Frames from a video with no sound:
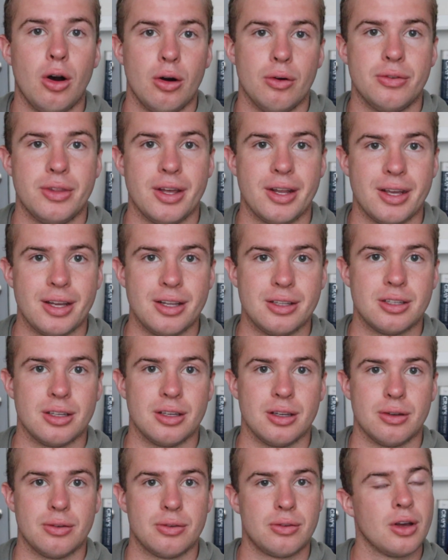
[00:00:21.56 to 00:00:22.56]
of that
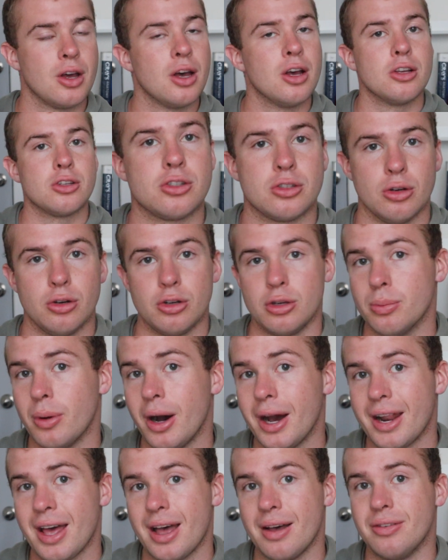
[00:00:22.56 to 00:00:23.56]
ETF. So you
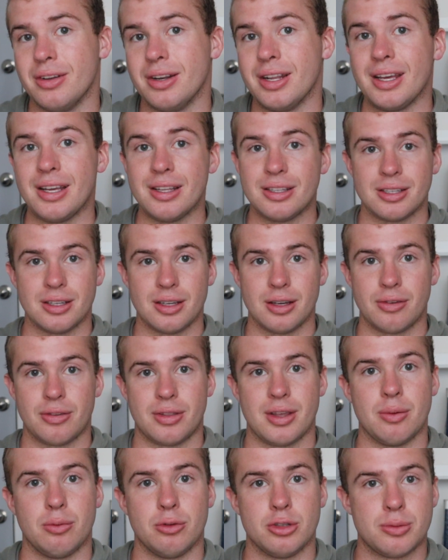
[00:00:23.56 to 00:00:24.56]
might have an ETF
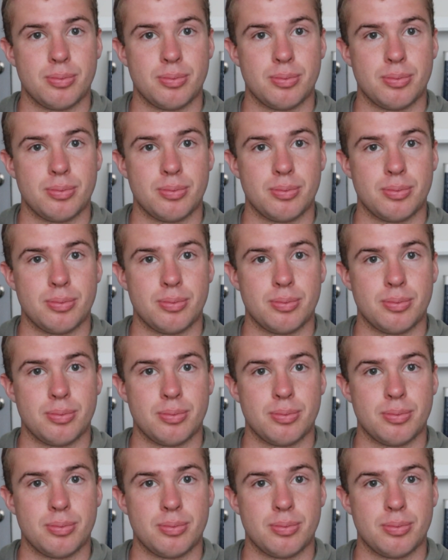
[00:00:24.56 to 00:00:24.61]
that will